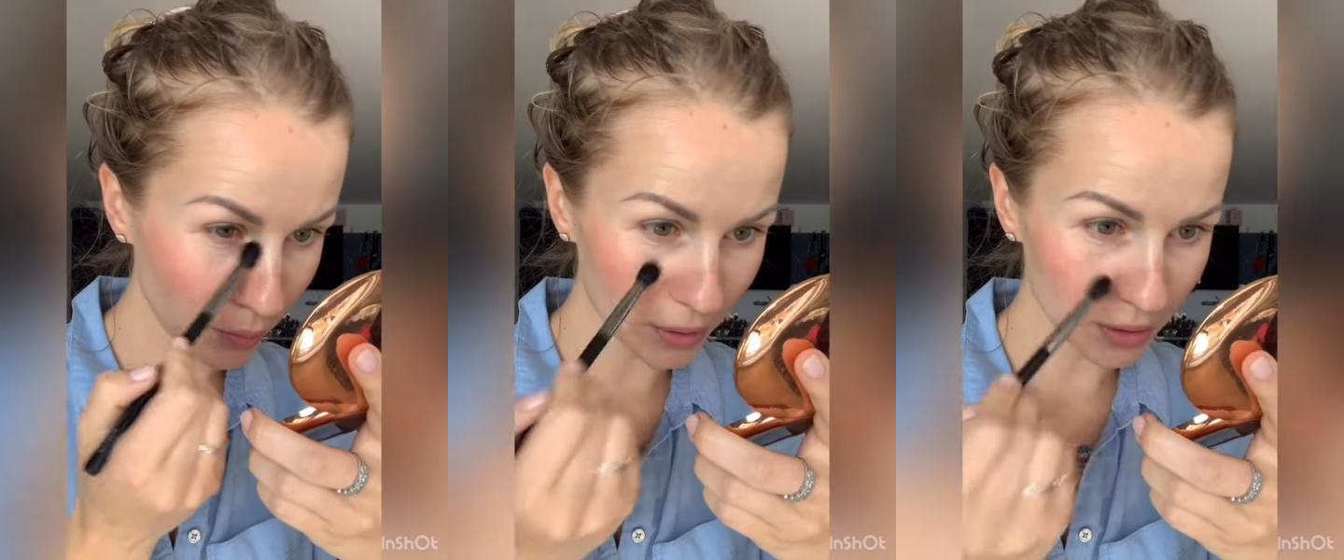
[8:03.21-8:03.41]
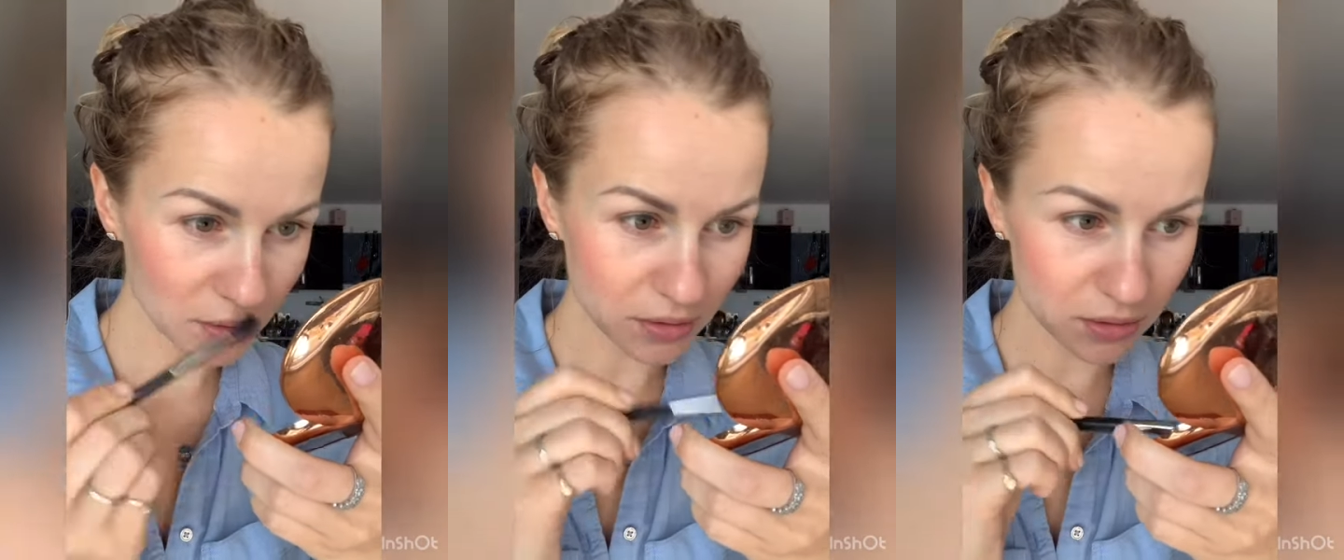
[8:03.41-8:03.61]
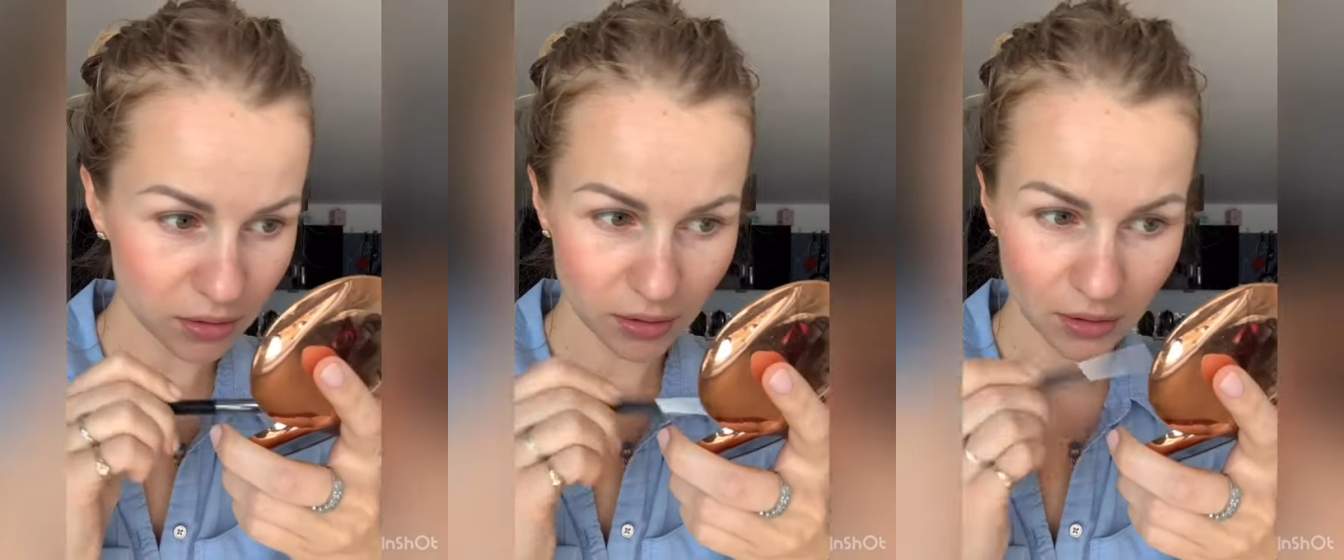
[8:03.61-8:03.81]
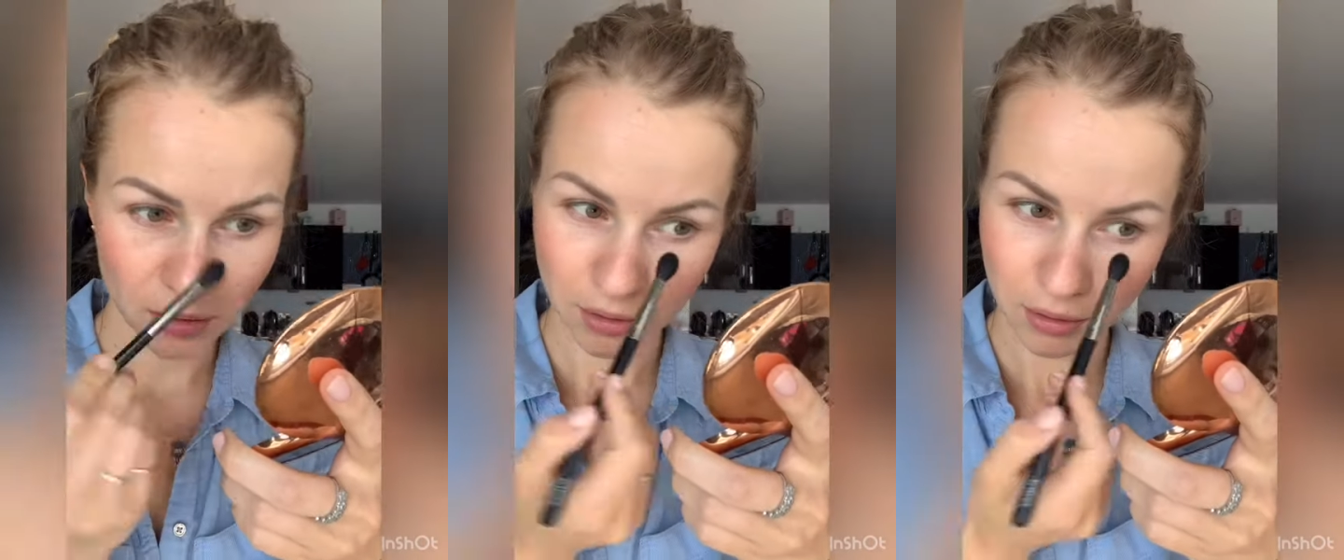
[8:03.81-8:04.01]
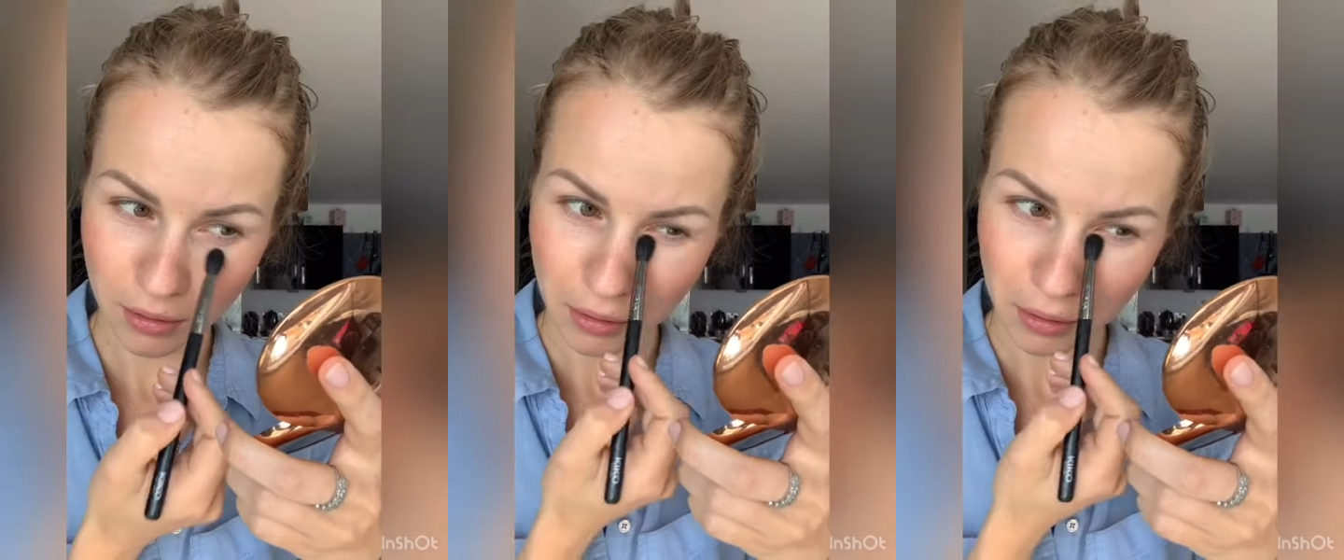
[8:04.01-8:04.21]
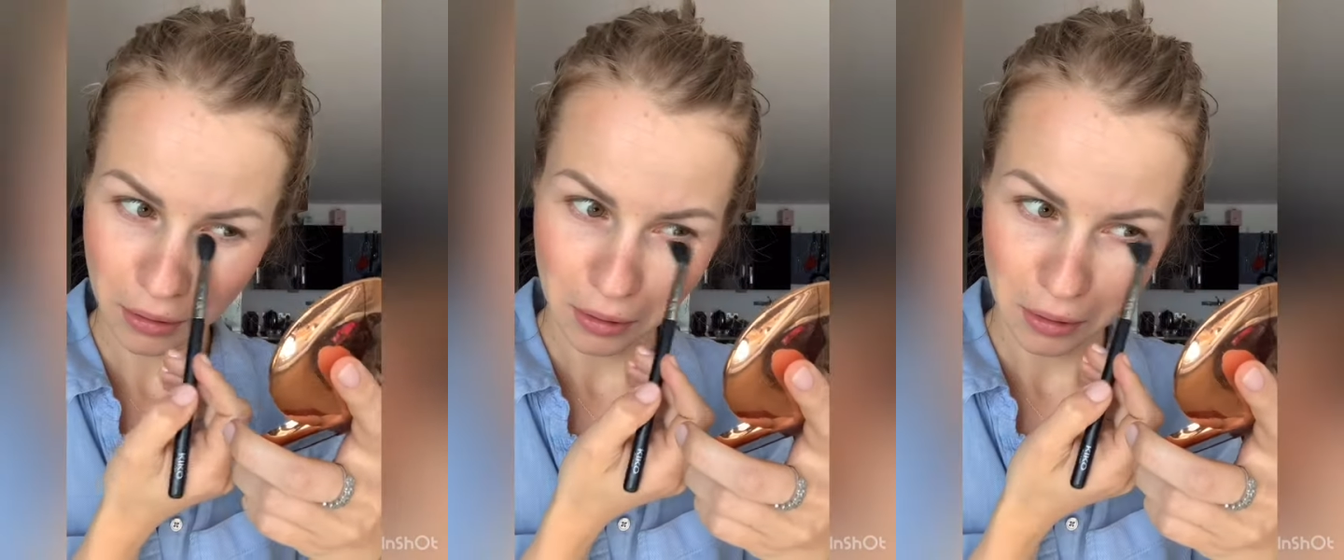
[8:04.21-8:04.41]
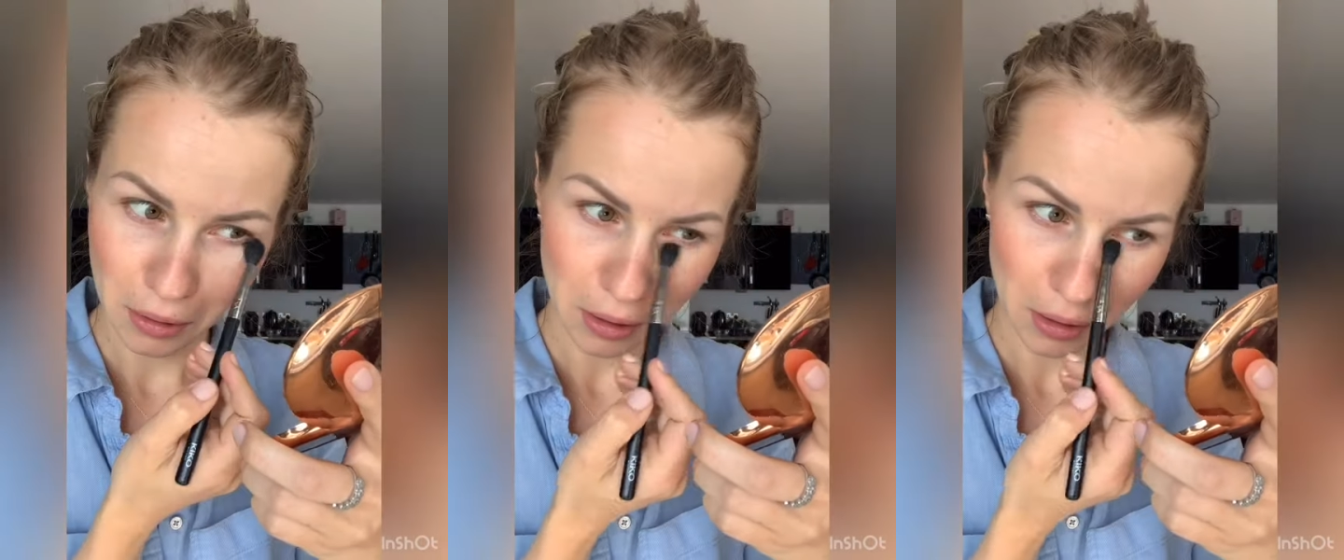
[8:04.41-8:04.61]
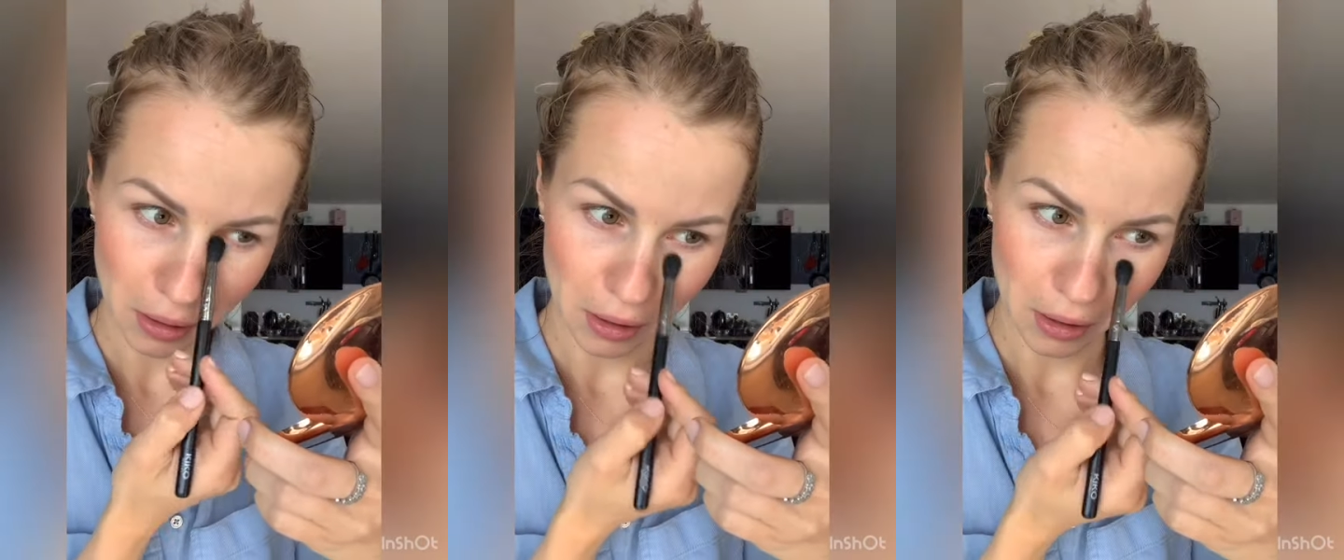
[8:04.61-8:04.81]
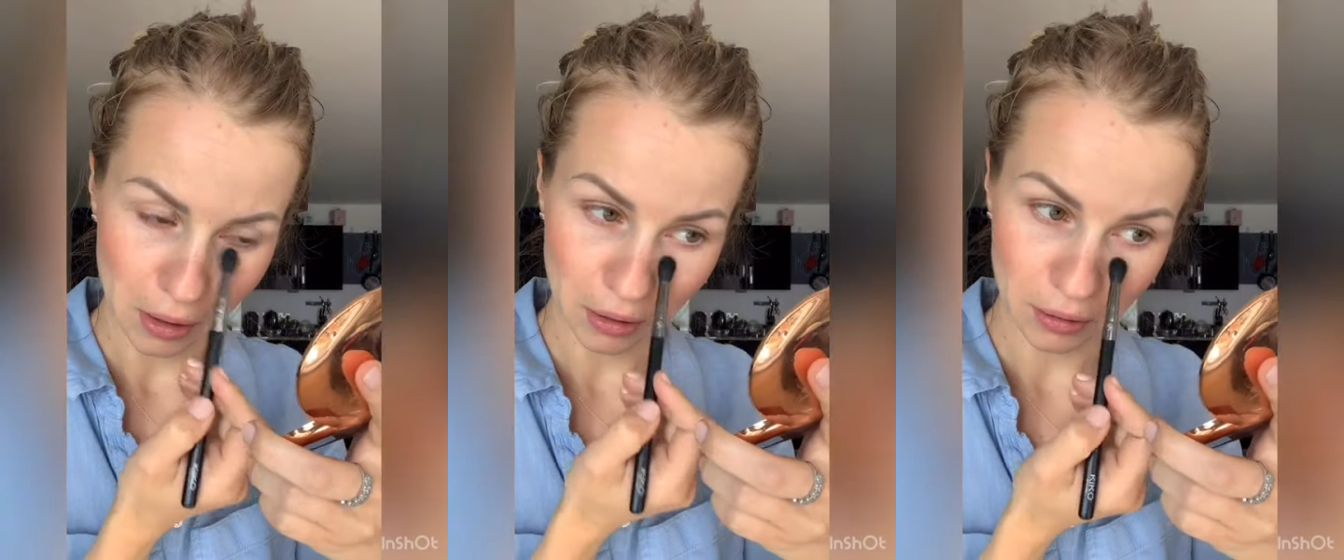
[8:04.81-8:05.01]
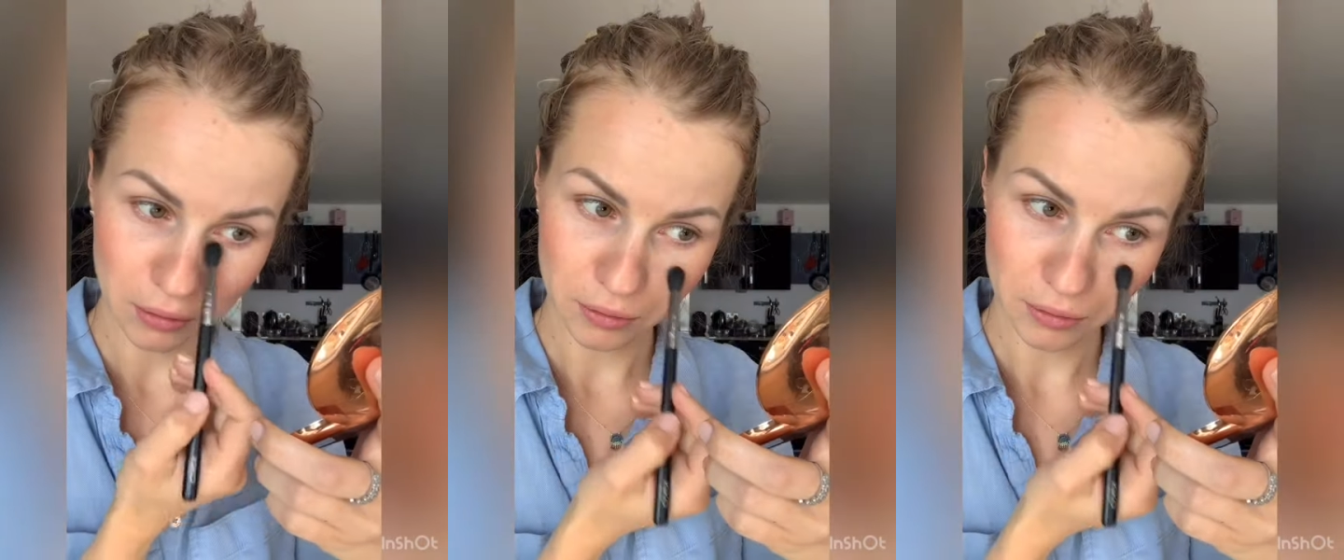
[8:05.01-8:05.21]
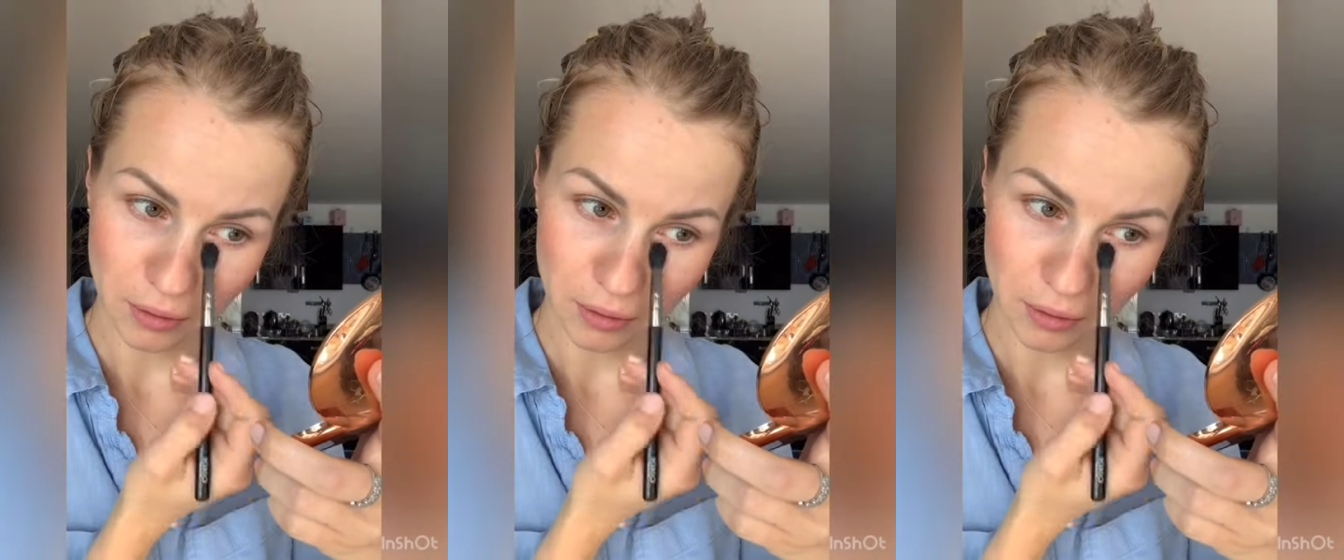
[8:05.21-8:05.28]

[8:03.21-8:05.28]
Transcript: bit under